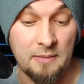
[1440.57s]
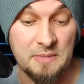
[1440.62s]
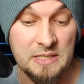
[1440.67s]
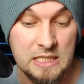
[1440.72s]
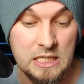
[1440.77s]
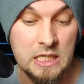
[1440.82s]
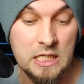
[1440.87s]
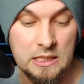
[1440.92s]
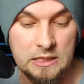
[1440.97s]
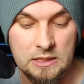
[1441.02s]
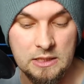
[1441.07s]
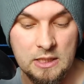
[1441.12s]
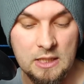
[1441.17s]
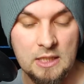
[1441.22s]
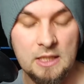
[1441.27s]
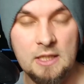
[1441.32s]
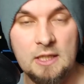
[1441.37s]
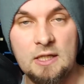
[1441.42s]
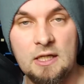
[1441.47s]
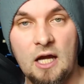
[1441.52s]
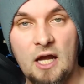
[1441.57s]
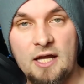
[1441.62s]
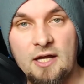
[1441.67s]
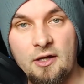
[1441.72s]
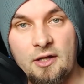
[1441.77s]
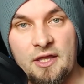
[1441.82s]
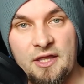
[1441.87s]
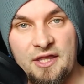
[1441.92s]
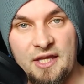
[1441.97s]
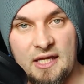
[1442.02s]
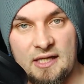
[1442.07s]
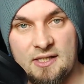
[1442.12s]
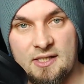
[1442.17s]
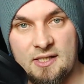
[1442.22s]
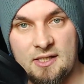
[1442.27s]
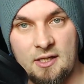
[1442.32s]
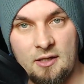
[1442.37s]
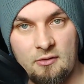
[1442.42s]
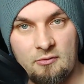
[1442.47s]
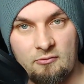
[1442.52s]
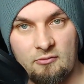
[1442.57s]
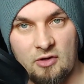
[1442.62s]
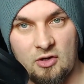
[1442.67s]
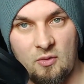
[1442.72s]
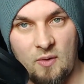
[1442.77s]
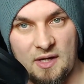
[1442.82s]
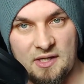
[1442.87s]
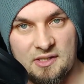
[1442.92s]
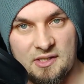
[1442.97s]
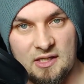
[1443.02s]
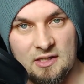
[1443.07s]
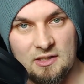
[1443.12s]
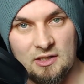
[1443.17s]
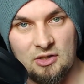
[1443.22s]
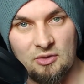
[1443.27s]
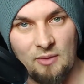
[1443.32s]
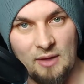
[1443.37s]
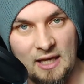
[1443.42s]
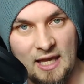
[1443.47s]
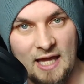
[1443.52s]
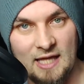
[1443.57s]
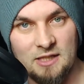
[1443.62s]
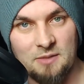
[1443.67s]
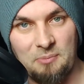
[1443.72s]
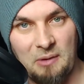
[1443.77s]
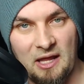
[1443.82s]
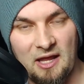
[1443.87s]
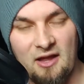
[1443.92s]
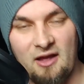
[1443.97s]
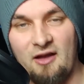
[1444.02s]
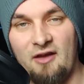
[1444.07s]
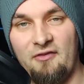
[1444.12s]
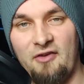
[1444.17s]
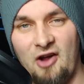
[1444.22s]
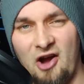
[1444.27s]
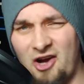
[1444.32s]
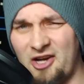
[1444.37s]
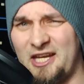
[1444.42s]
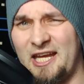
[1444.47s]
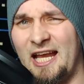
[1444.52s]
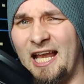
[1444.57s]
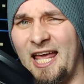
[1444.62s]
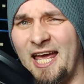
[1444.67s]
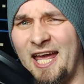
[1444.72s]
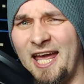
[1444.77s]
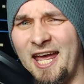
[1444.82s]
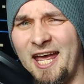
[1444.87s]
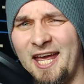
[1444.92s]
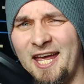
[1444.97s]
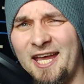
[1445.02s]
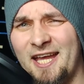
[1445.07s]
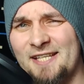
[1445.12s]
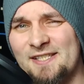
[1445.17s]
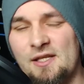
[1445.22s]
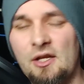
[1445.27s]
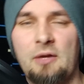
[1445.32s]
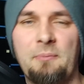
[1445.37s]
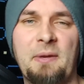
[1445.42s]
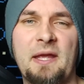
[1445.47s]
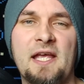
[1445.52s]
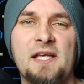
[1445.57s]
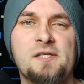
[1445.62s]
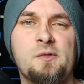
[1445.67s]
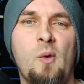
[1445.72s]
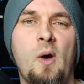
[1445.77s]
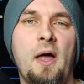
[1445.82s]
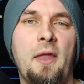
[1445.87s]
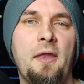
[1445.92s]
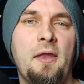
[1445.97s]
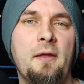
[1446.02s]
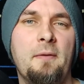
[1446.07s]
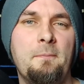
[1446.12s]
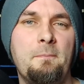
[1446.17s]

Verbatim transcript: I'm a cunt. I got this requested to do a Let's Play of Hercules on the PS1.